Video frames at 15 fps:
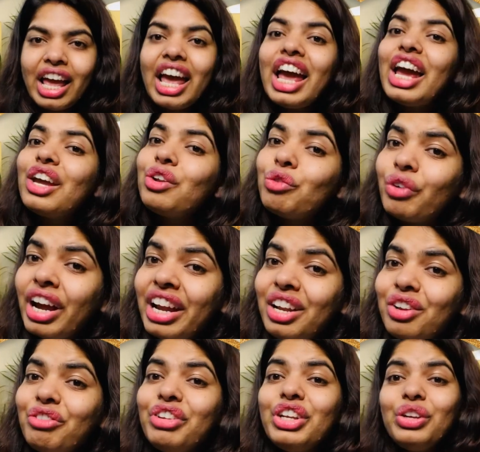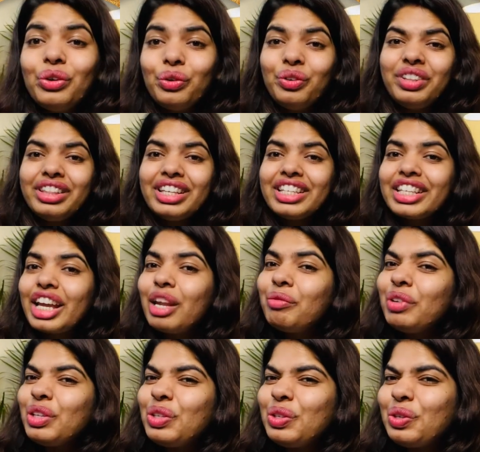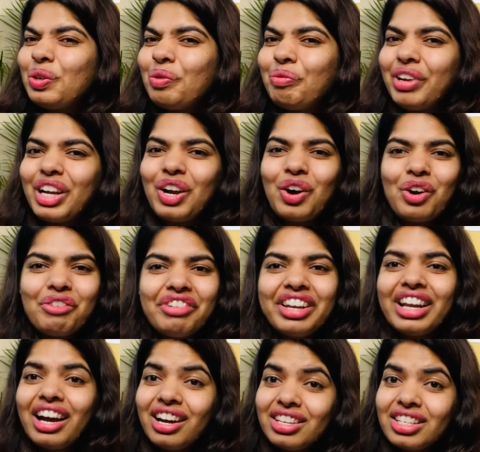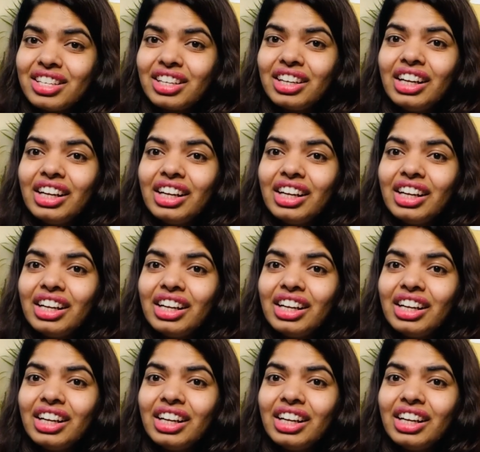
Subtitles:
And while we know this can be too big of an ask,